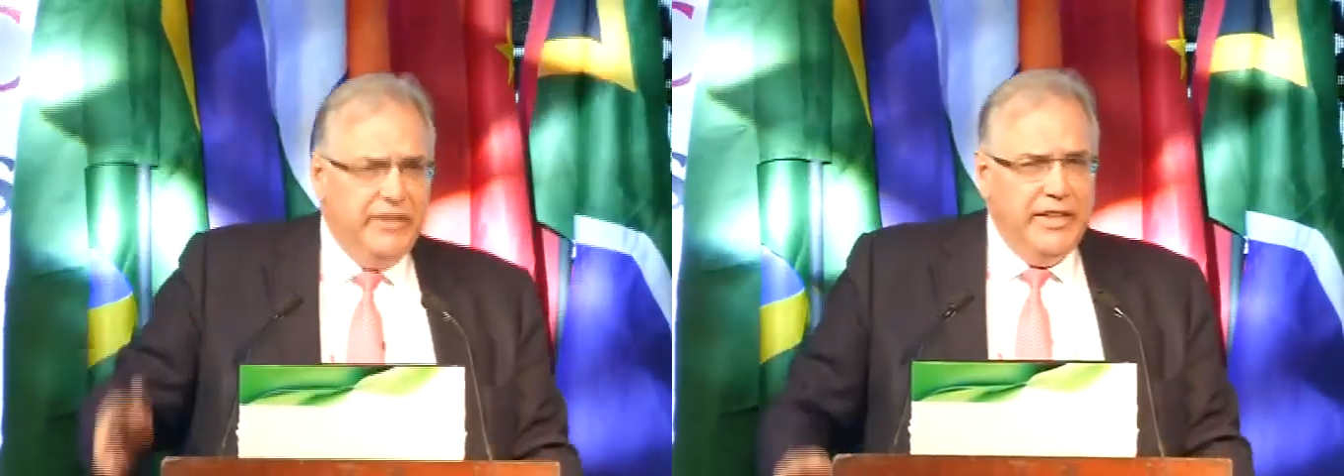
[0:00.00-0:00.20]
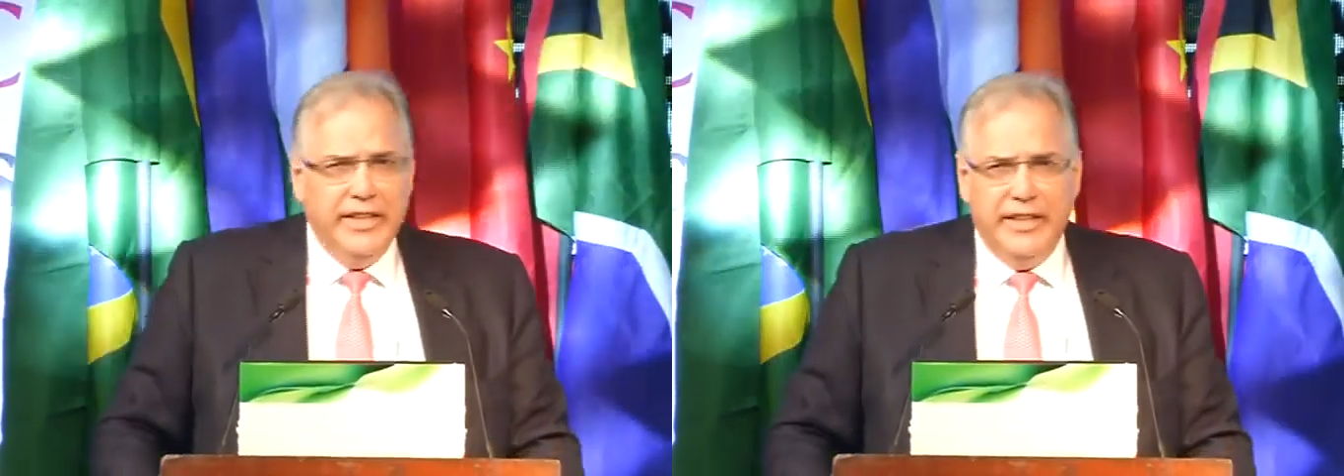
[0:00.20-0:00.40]

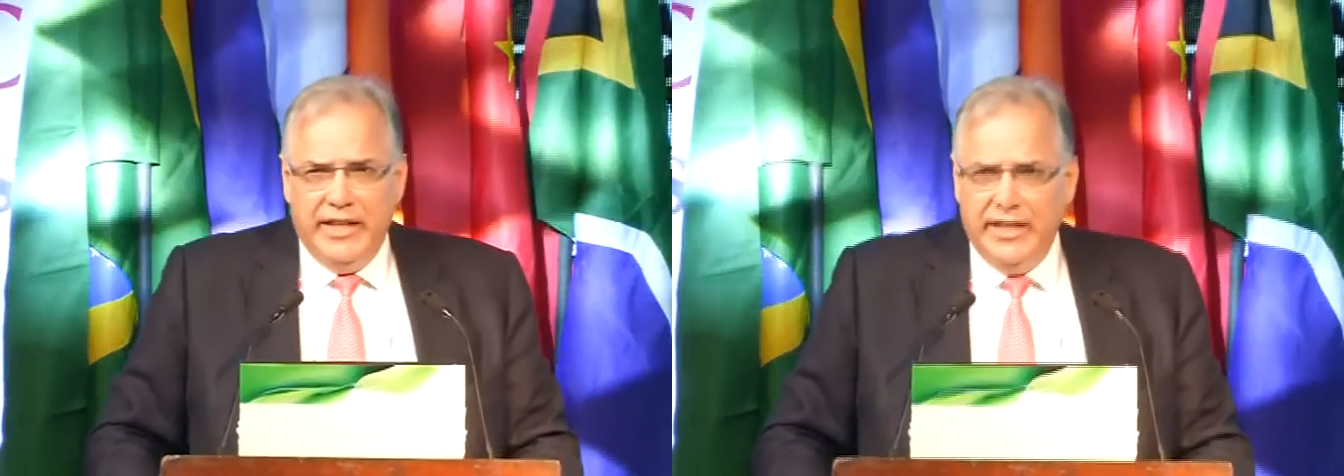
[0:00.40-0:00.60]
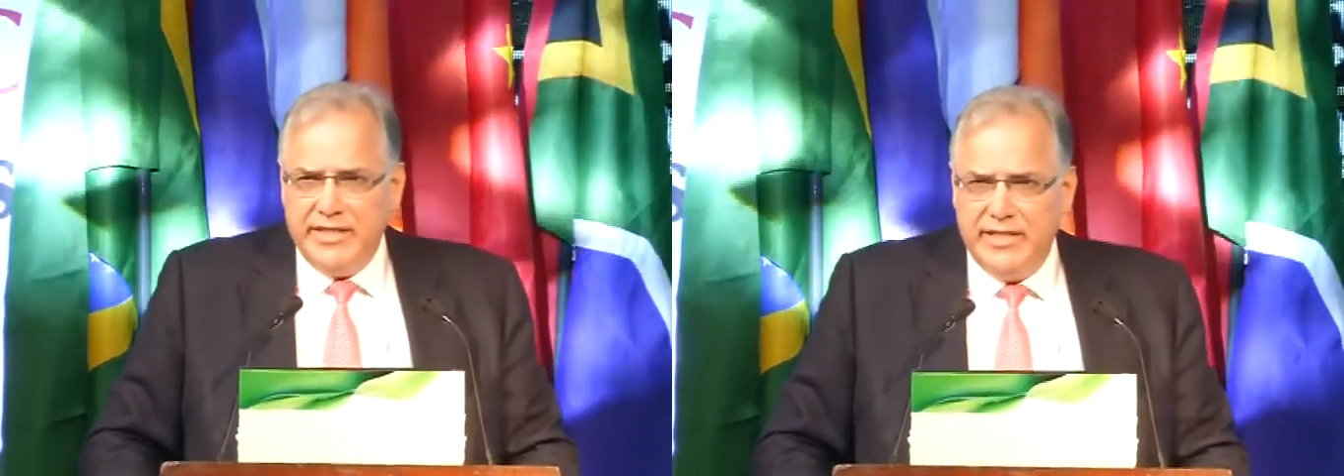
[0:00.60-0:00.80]

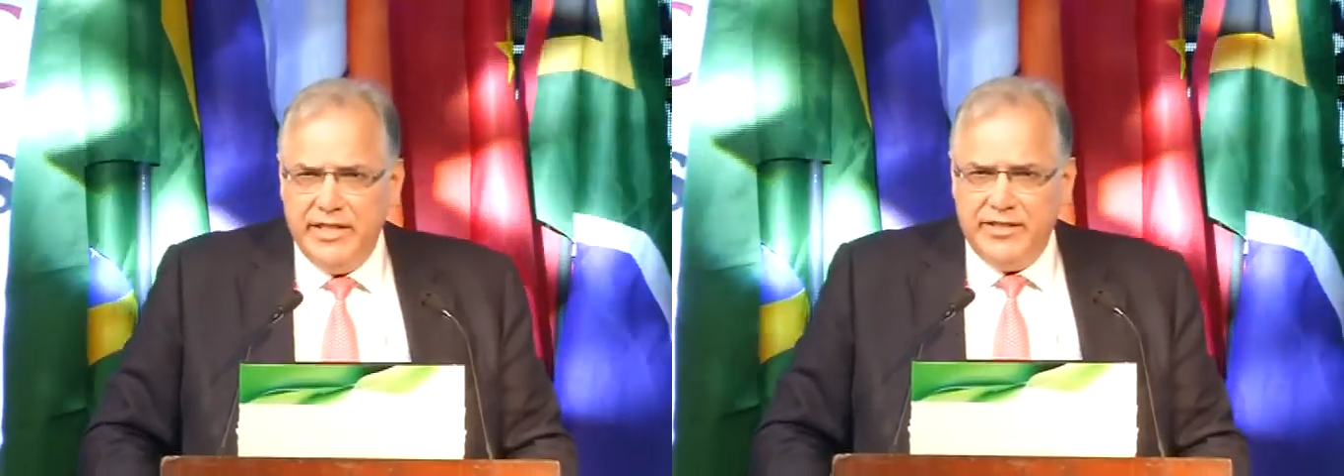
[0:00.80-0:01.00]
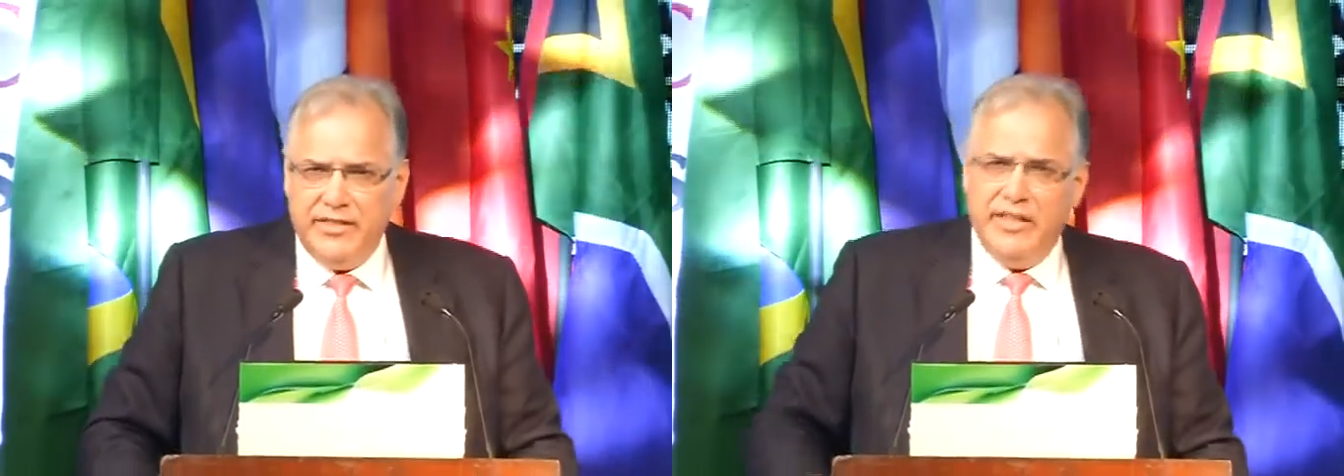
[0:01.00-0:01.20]
as
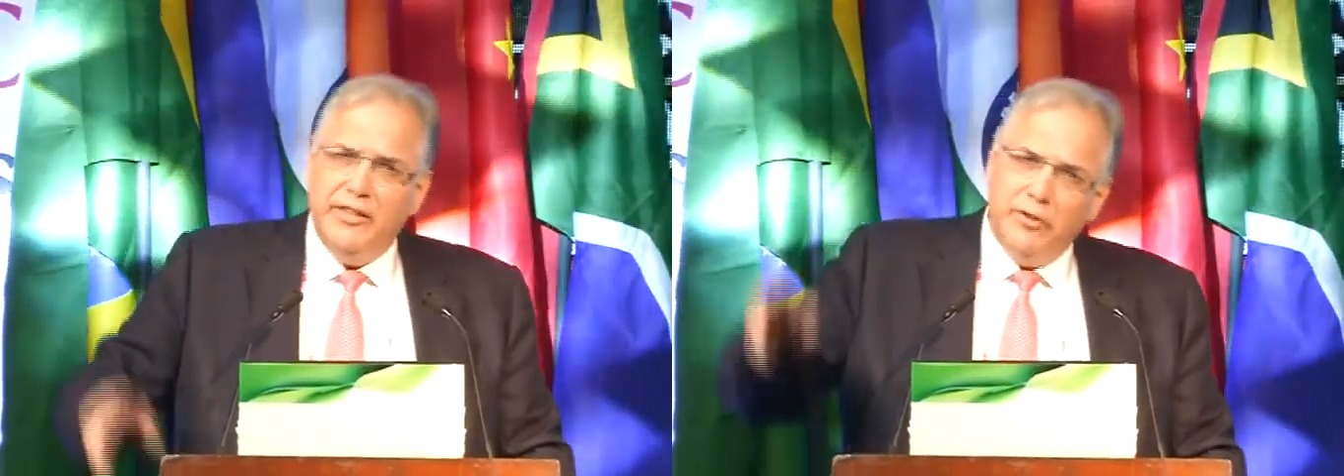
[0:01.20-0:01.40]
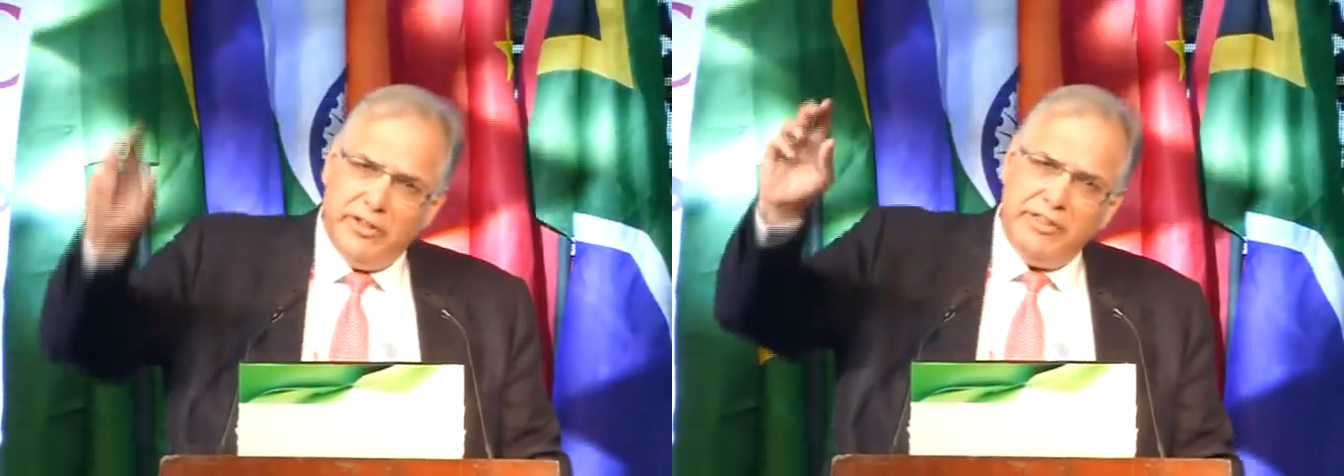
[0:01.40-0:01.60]
this
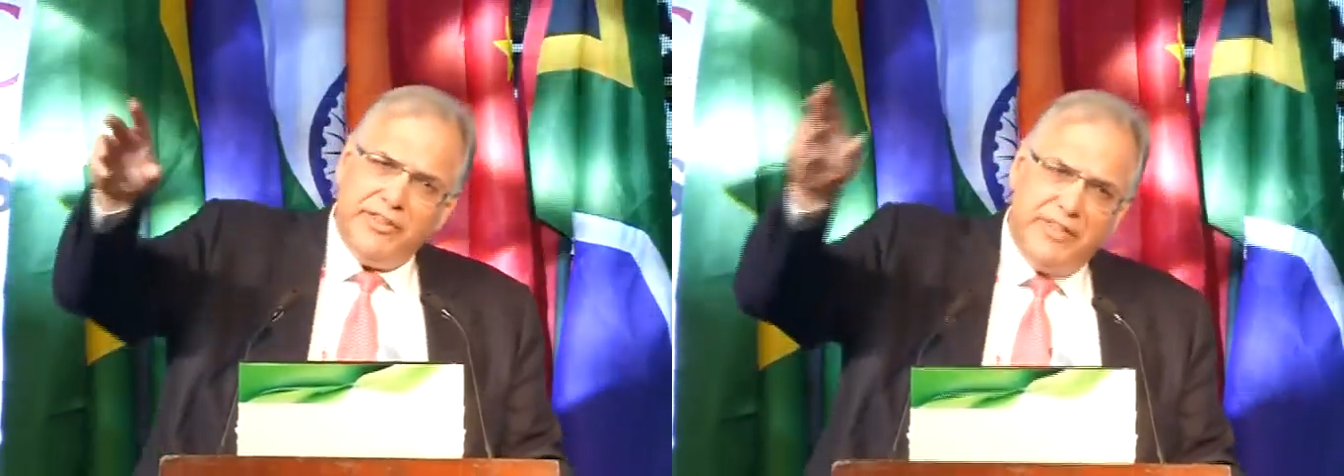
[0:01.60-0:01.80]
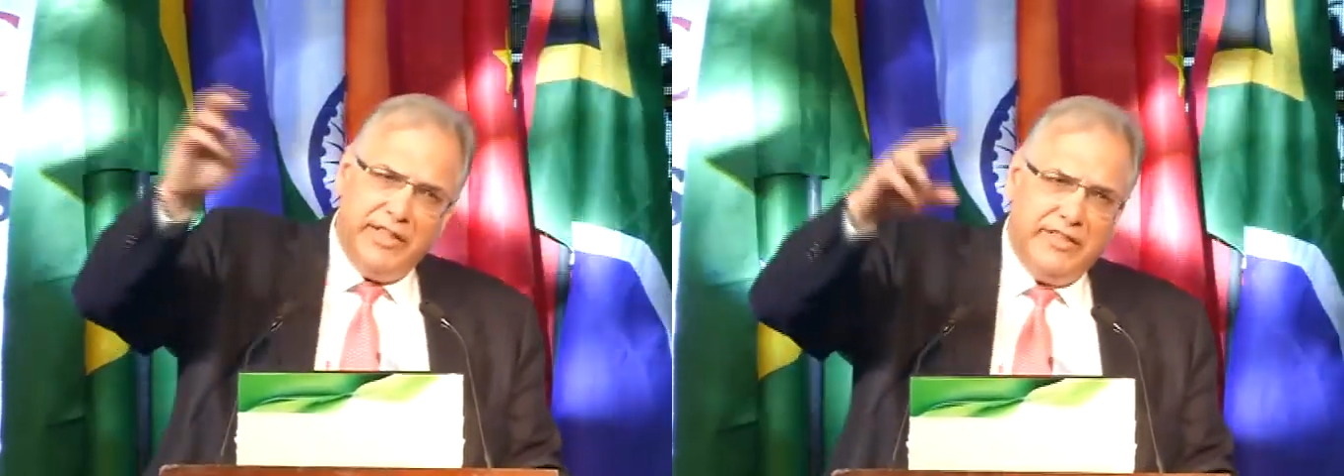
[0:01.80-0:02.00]
in other
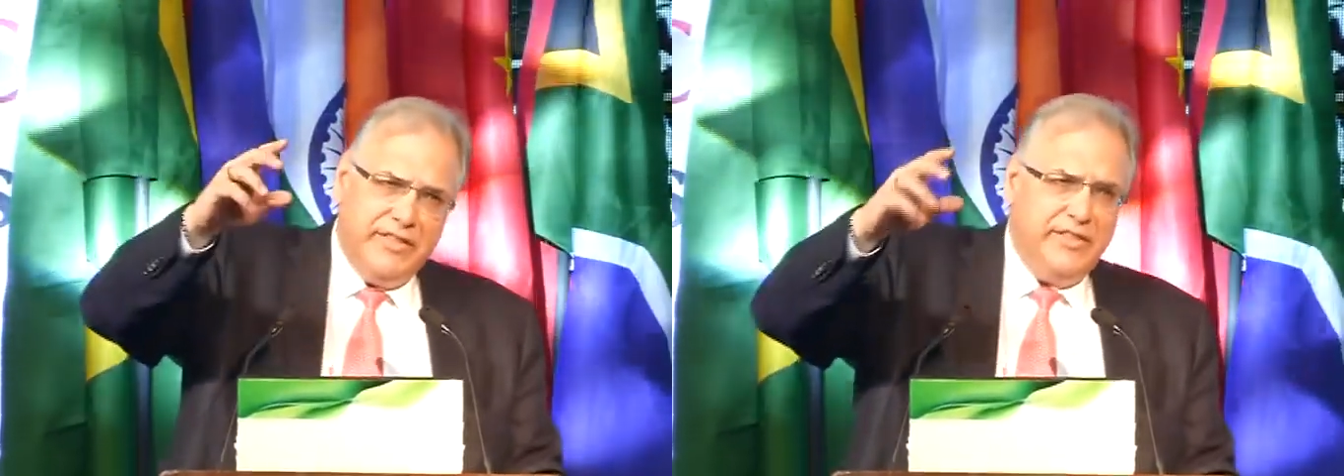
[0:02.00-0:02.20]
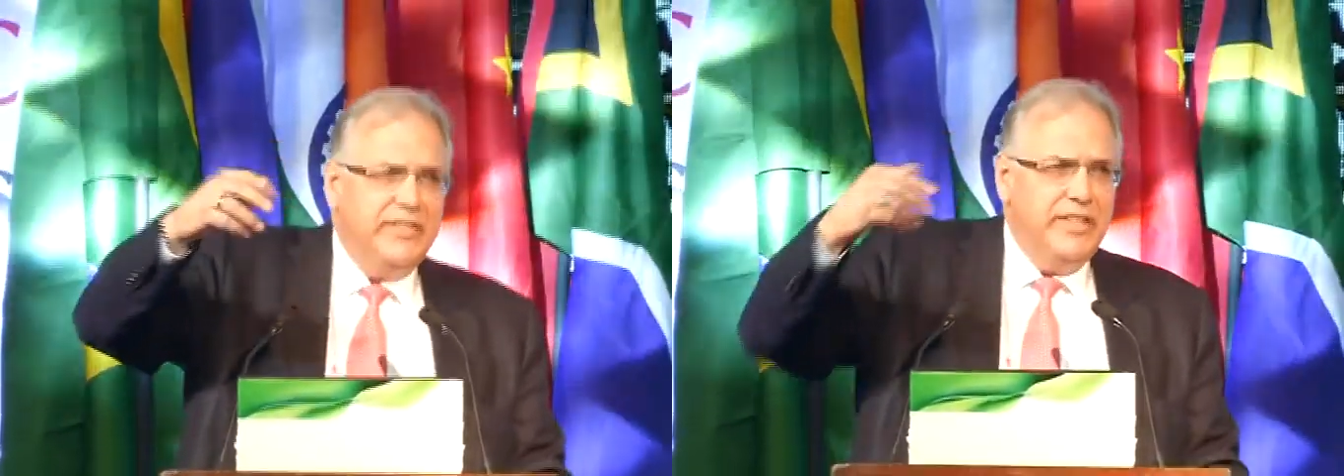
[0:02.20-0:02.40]

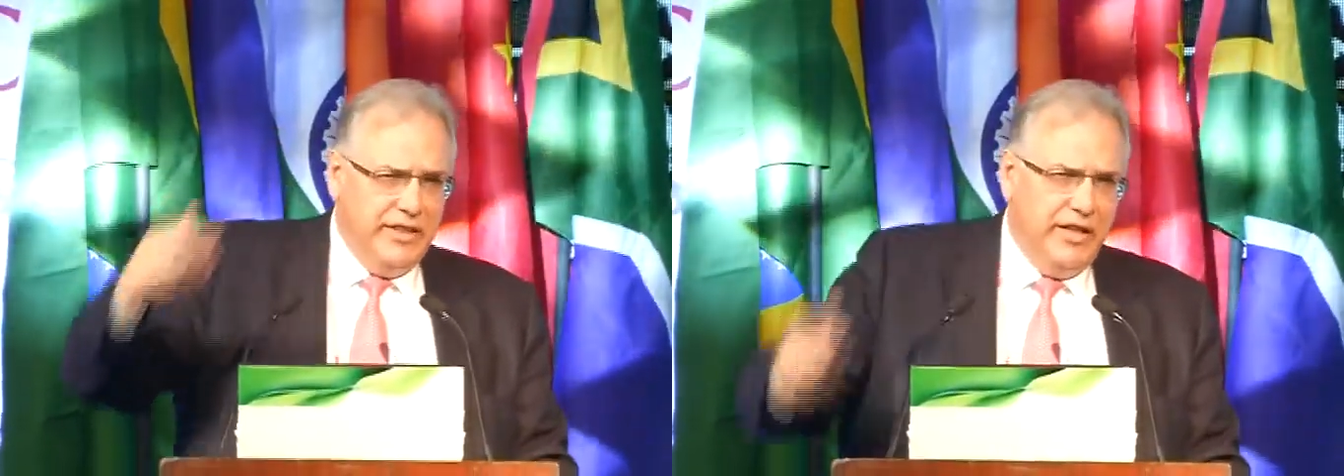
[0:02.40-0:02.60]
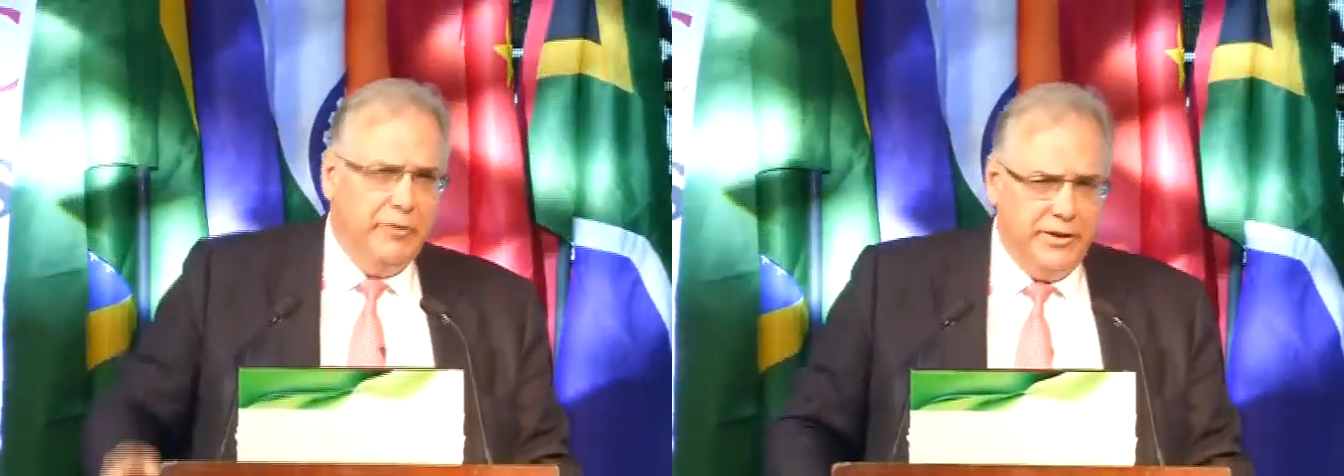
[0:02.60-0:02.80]
cities
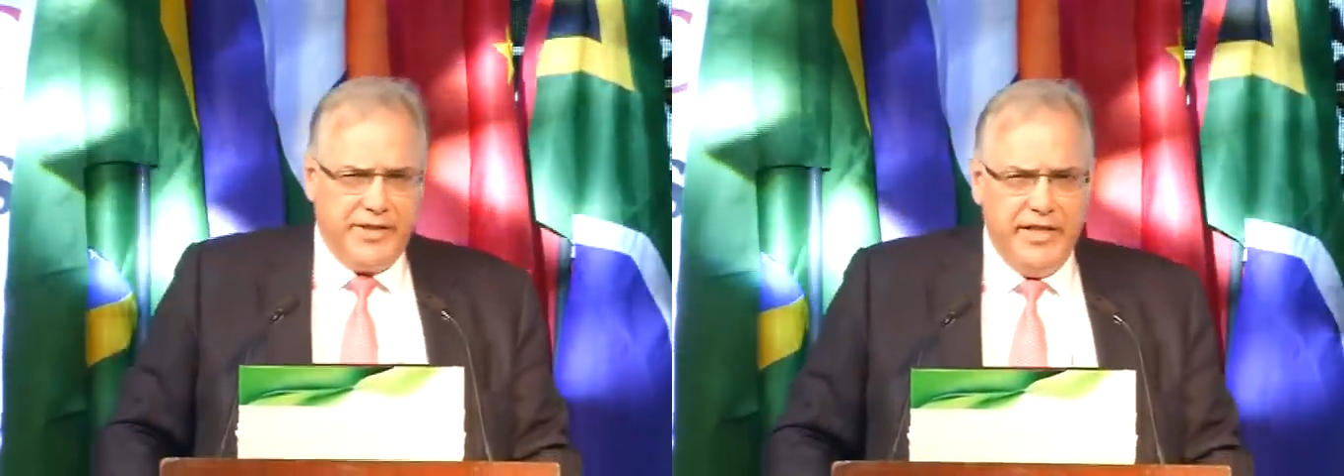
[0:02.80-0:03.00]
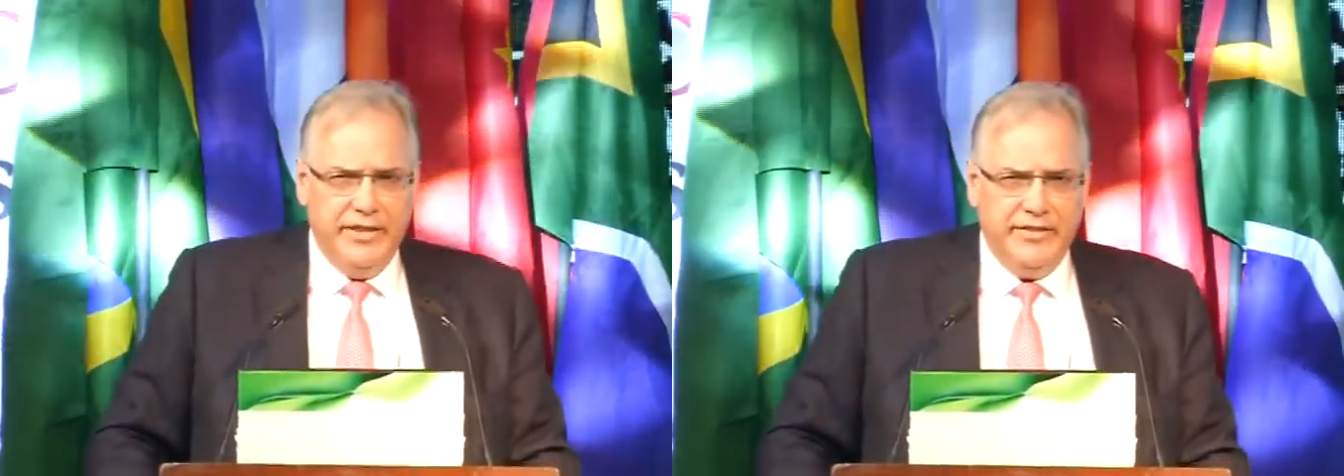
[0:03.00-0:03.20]
in our
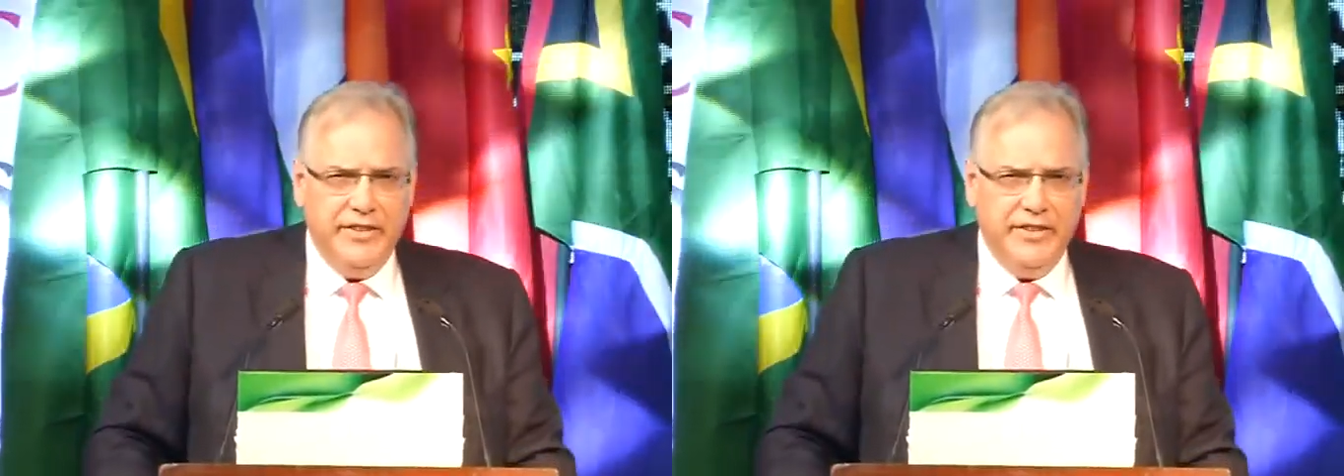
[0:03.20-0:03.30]
state.